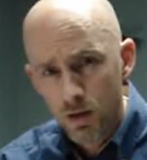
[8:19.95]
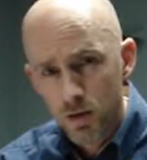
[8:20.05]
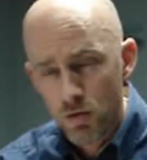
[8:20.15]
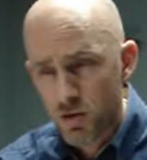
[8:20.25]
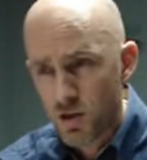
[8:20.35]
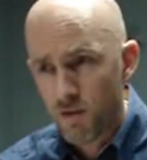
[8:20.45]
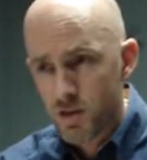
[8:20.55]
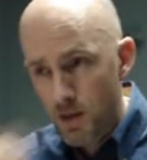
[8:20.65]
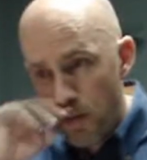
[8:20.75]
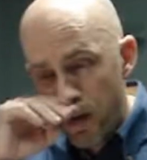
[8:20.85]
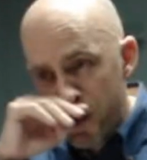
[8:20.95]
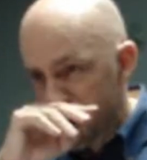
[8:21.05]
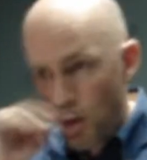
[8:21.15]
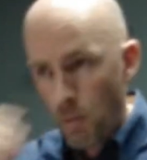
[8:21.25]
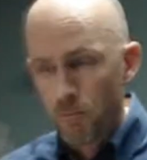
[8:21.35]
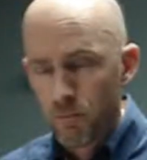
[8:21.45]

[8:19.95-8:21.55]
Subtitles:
to achieve somebody's, you know,